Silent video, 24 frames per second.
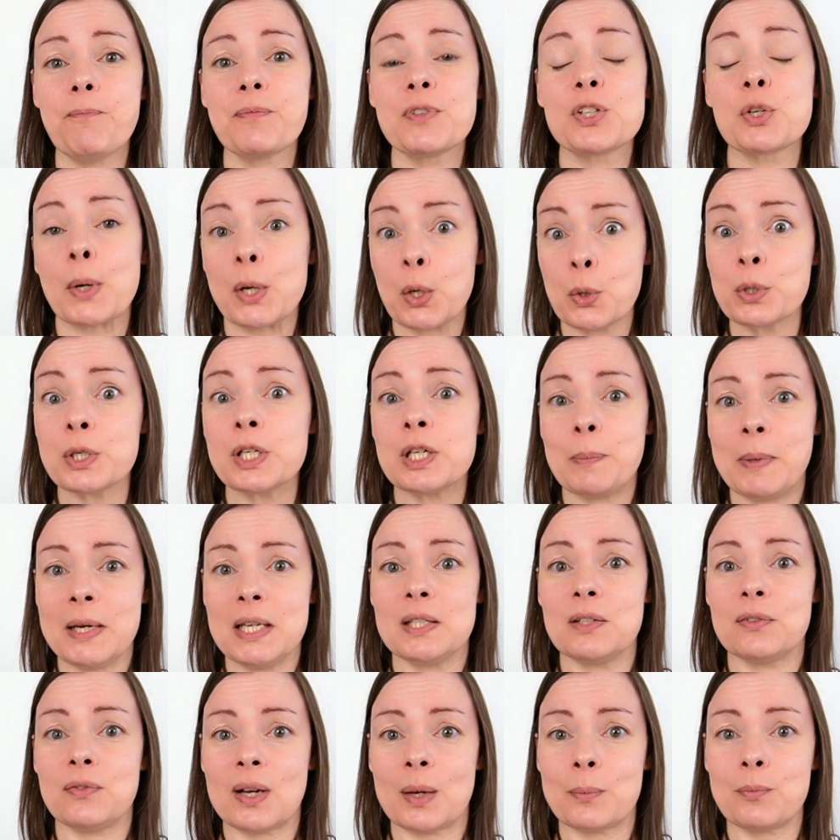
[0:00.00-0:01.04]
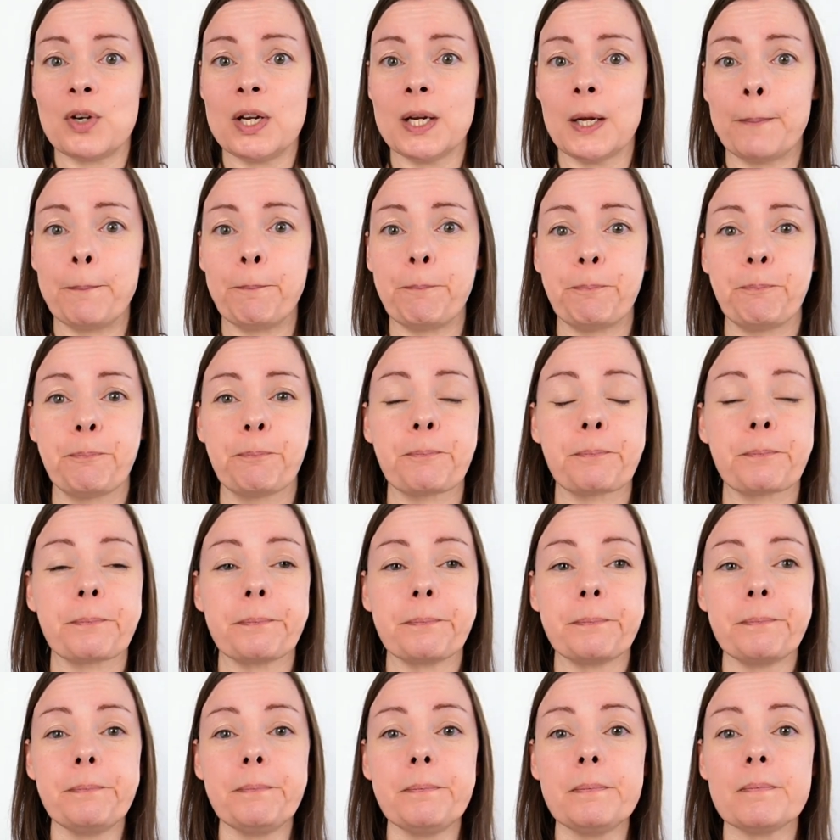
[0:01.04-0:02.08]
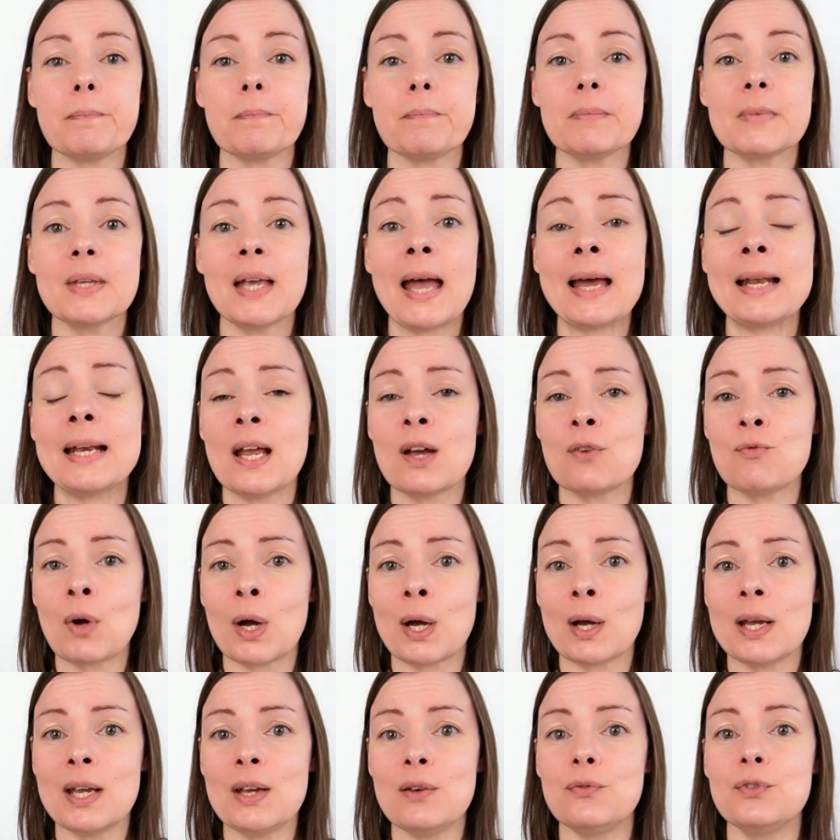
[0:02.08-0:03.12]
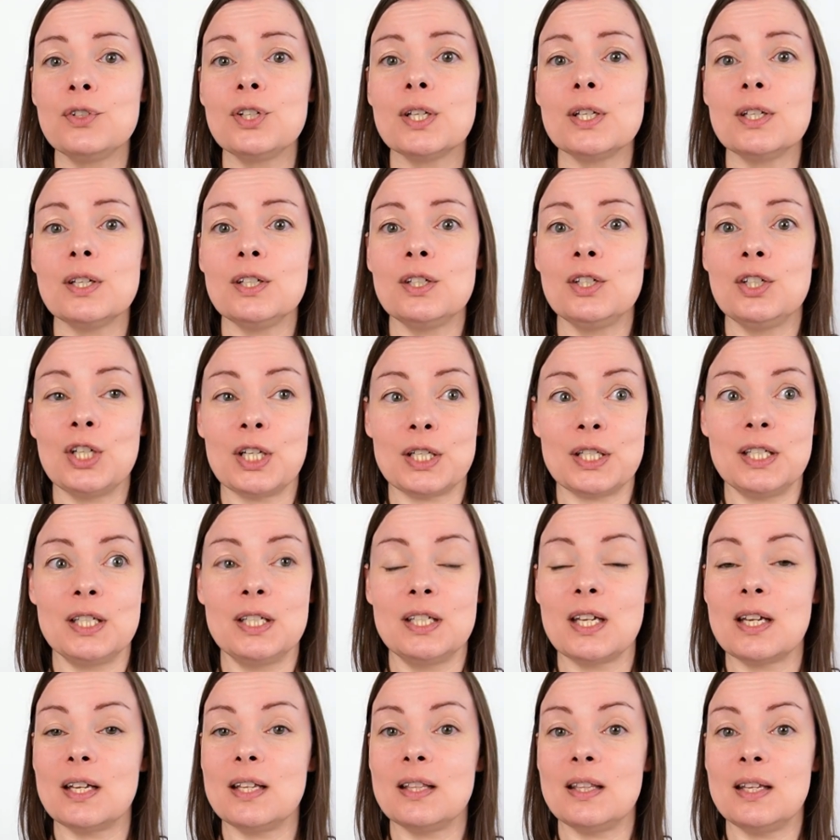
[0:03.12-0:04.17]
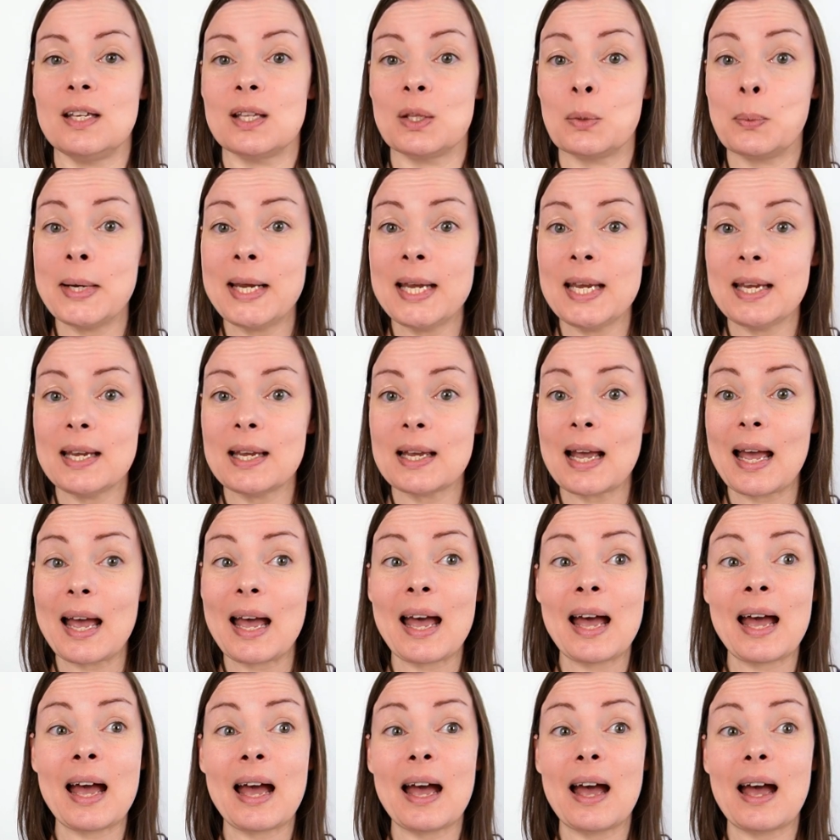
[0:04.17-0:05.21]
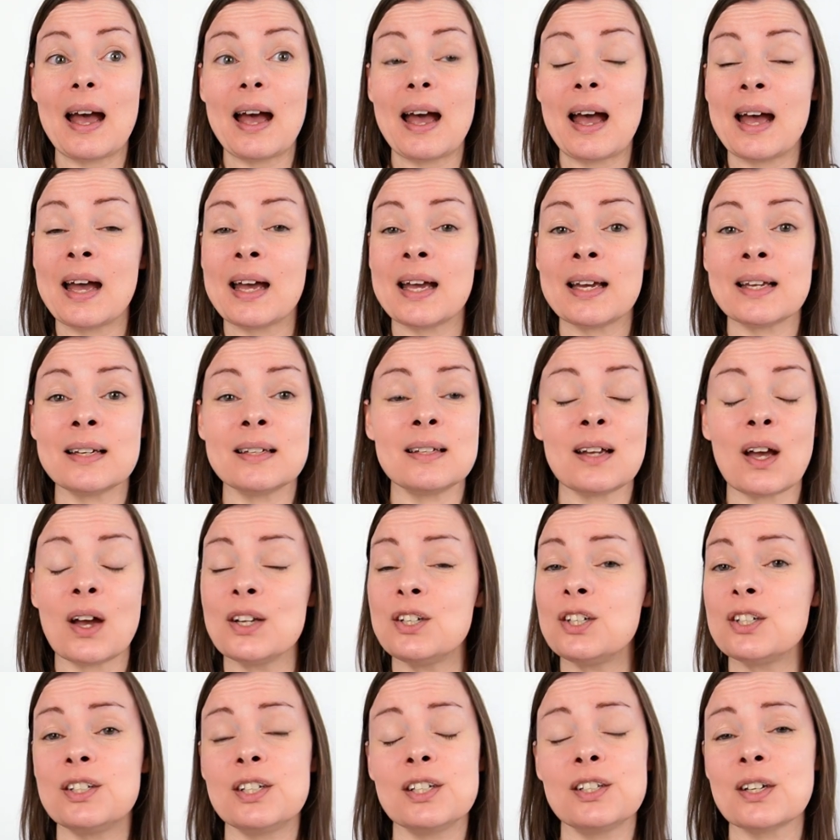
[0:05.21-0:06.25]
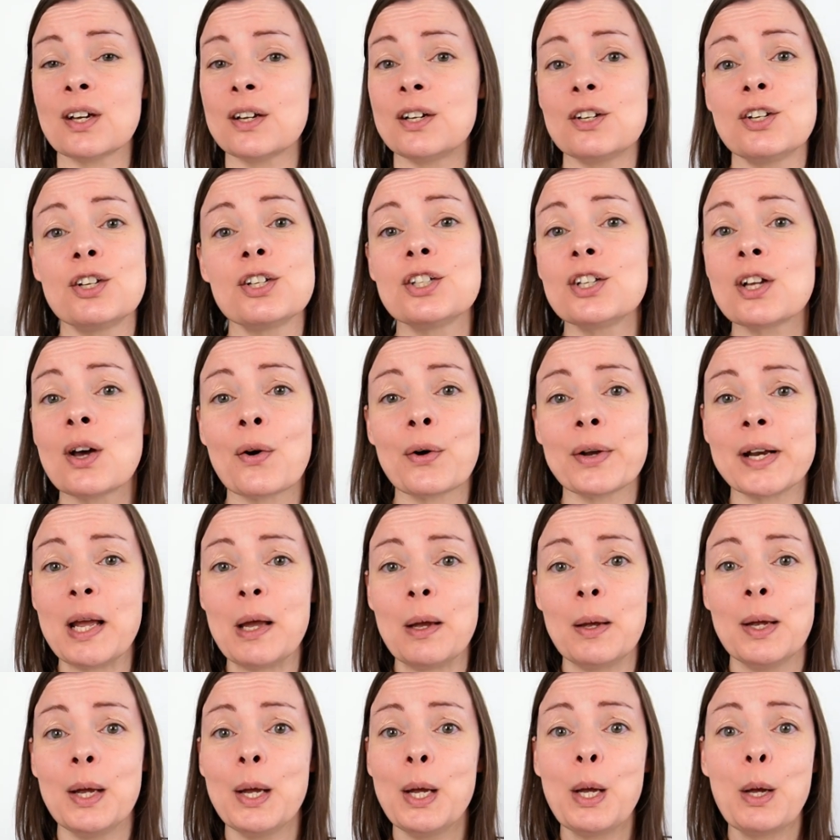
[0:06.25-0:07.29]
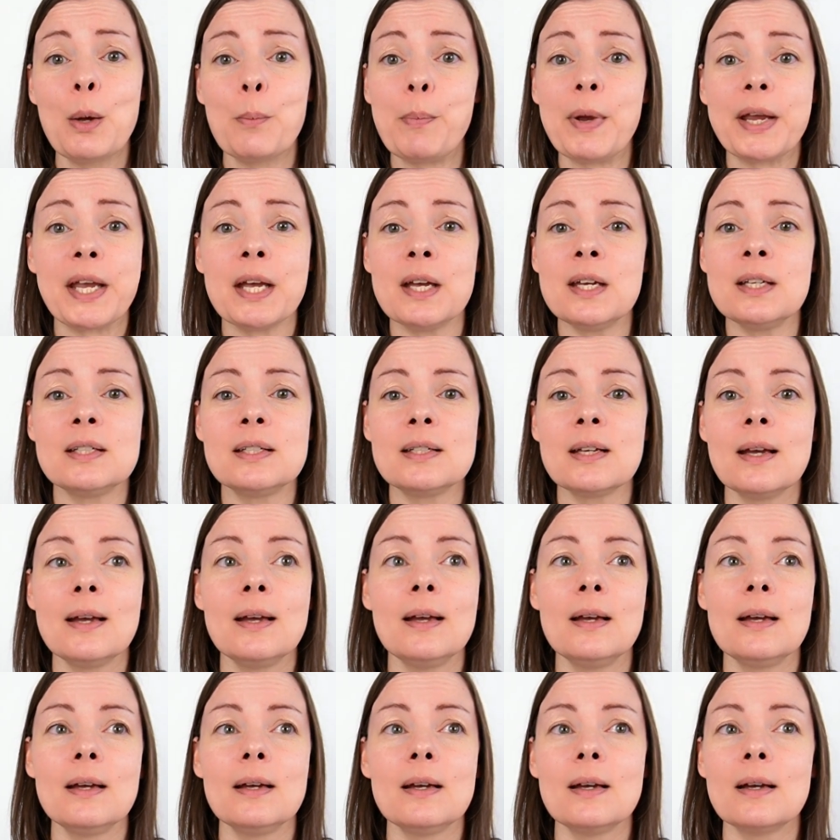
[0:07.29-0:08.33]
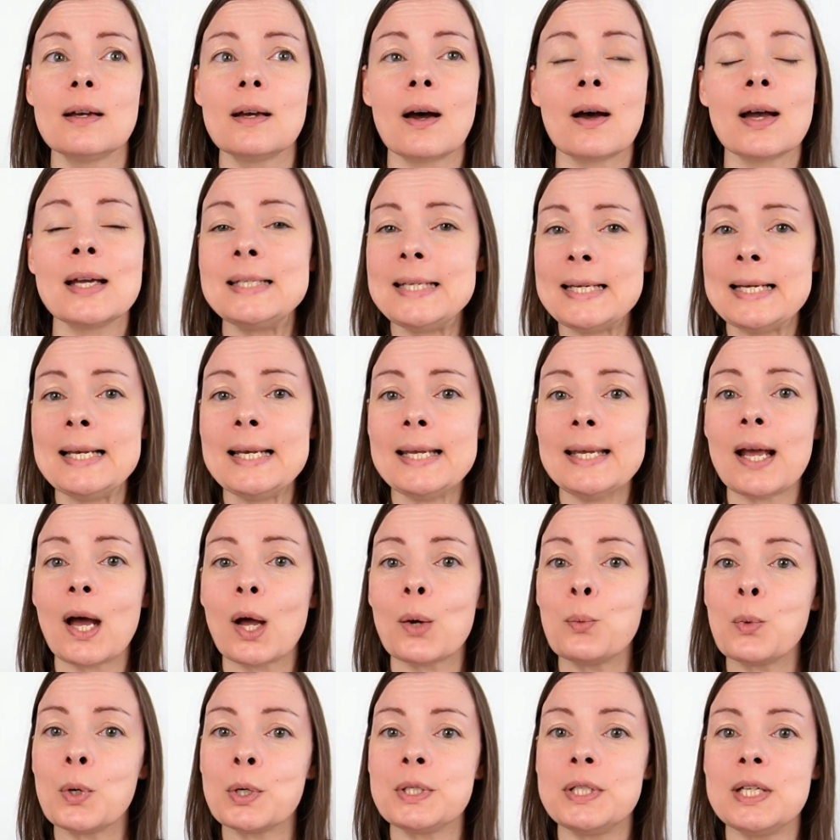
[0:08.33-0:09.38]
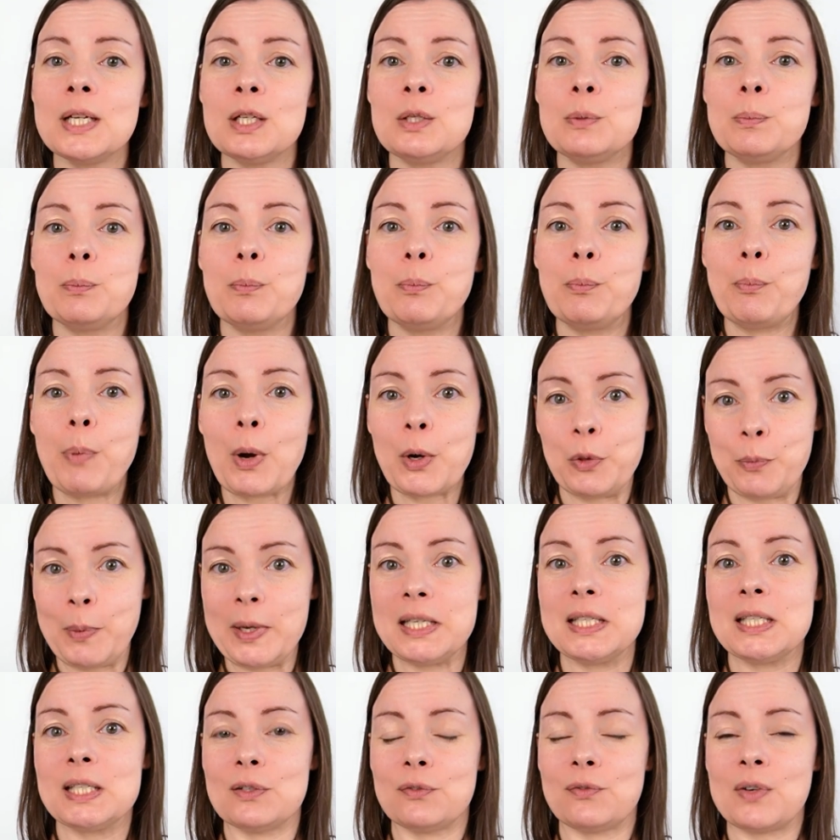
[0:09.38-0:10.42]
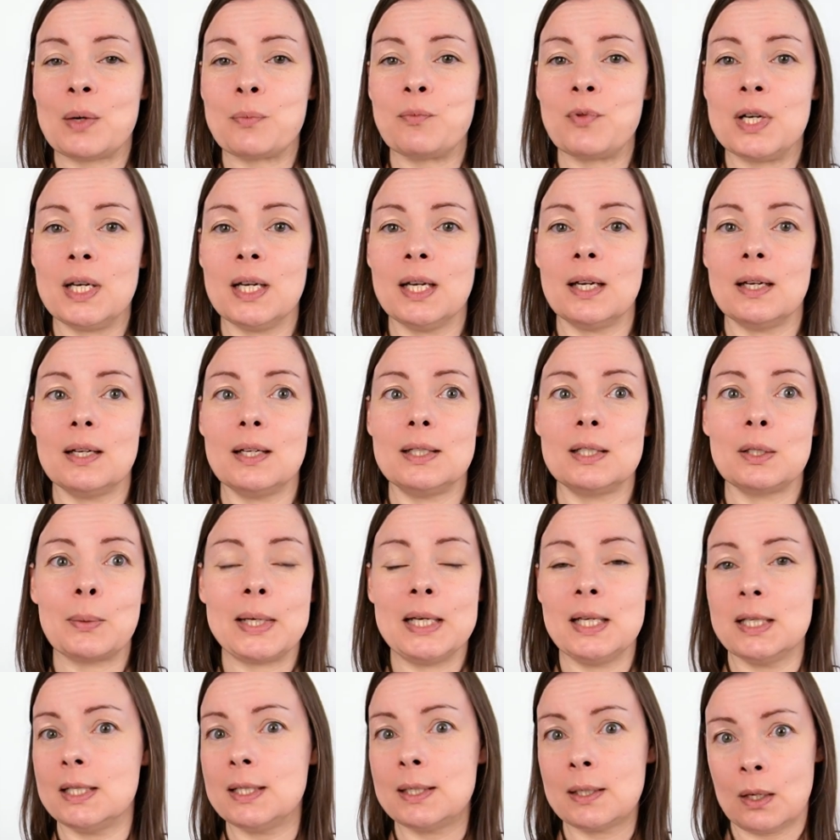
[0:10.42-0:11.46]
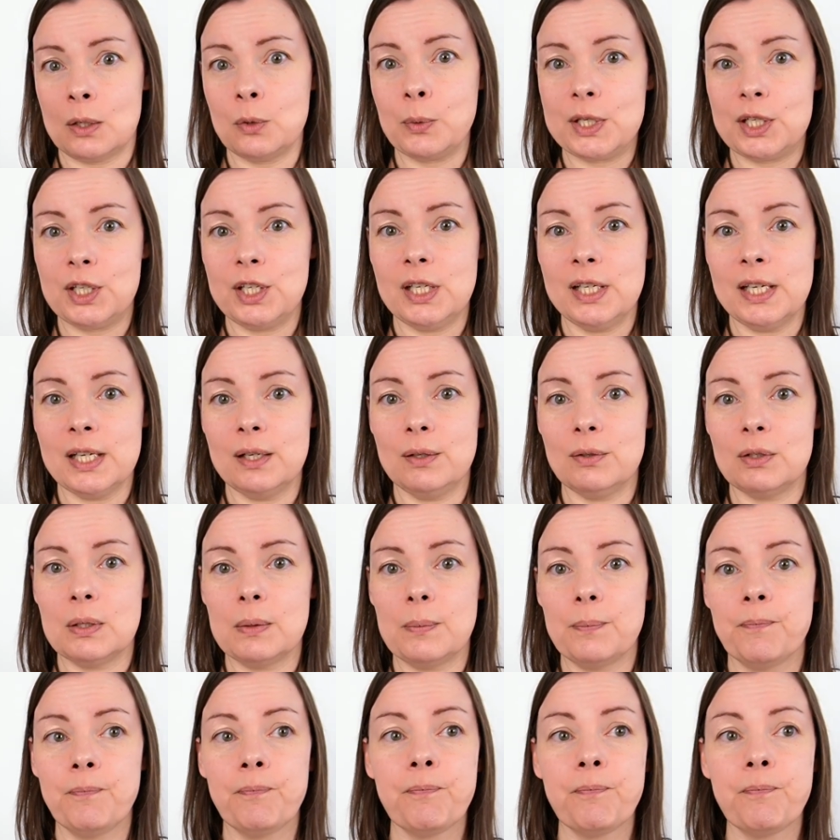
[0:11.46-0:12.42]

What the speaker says: so I ordered a piece of fabric and it arrived just the other week, and I just decided to start on it because ideally I wanted both pieces of fabric so I could decide which to use.